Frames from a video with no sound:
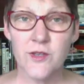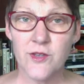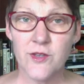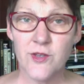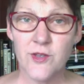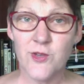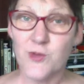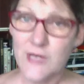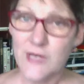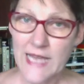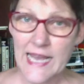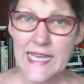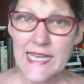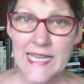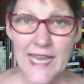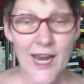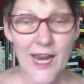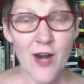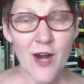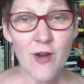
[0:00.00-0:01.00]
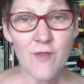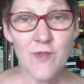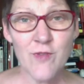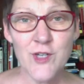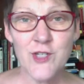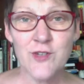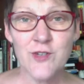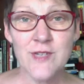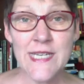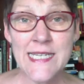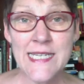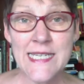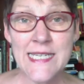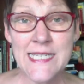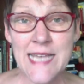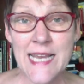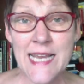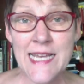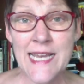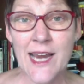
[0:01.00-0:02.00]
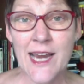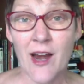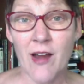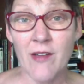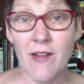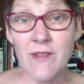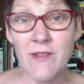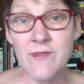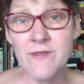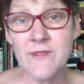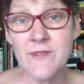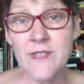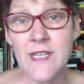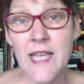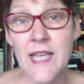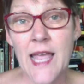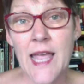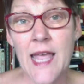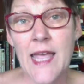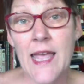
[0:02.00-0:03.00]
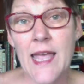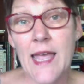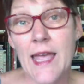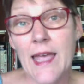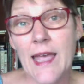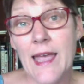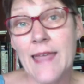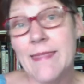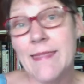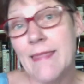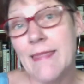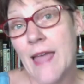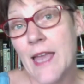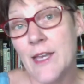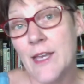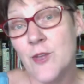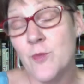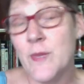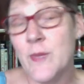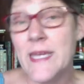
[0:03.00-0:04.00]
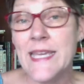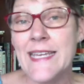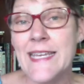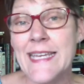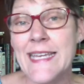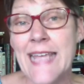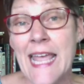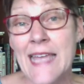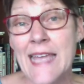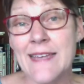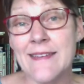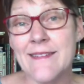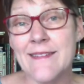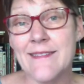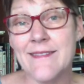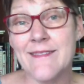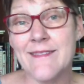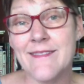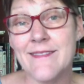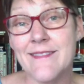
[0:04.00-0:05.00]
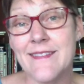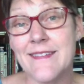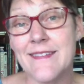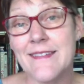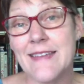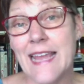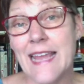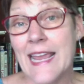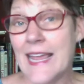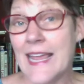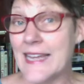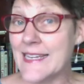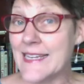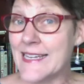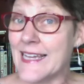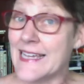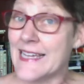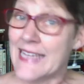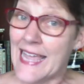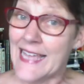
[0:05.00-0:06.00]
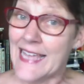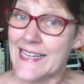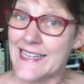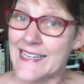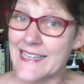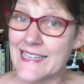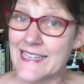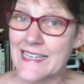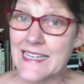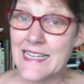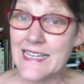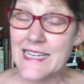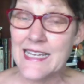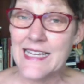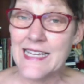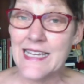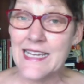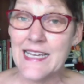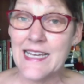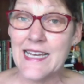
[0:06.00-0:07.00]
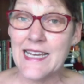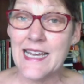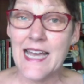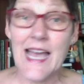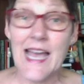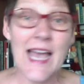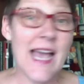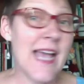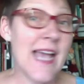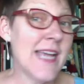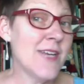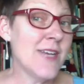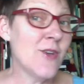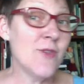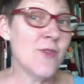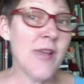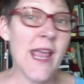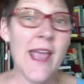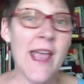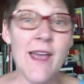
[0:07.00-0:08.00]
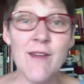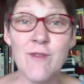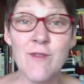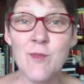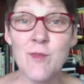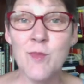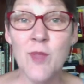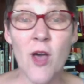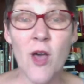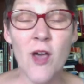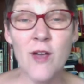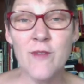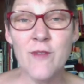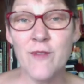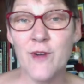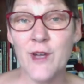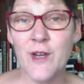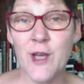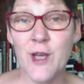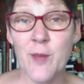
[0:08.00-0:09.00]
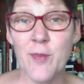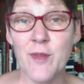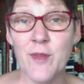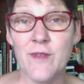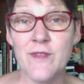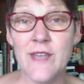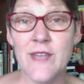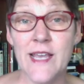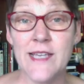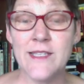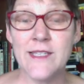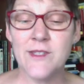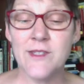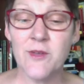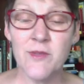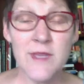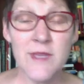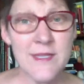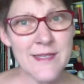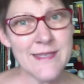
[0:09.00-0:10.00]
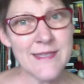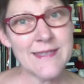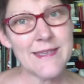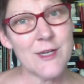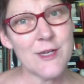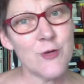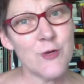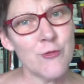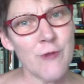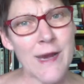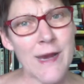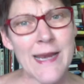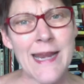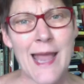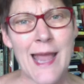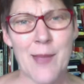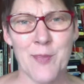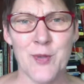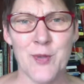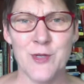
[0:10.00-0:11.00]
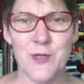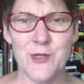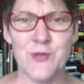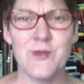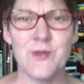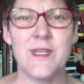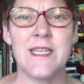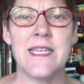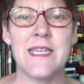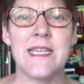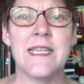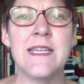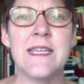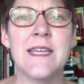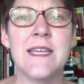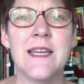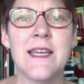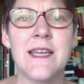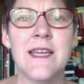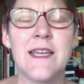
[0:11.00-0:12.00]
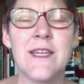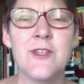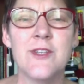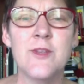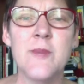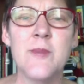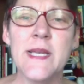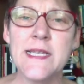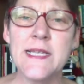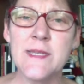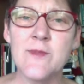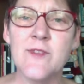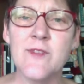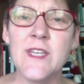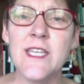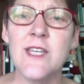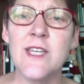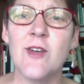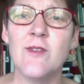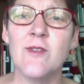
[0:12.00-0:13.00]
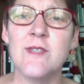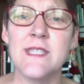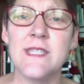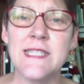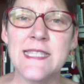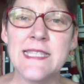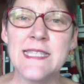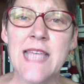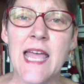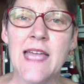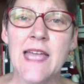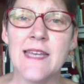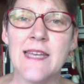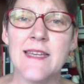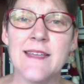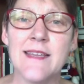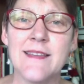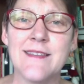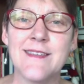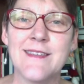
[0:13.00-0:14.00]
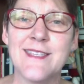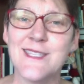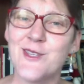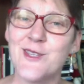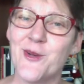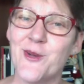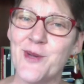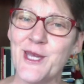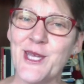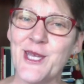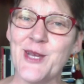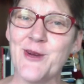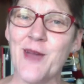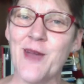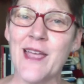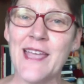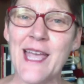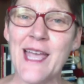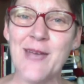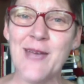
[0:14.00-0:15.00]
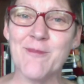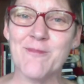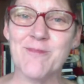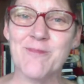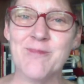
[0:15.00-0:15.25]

You take care of what you need to take care of, and then you begin again and again. I don't have a blog for a couple of days, so this is a great opportunity to make some videos instead. So here I am.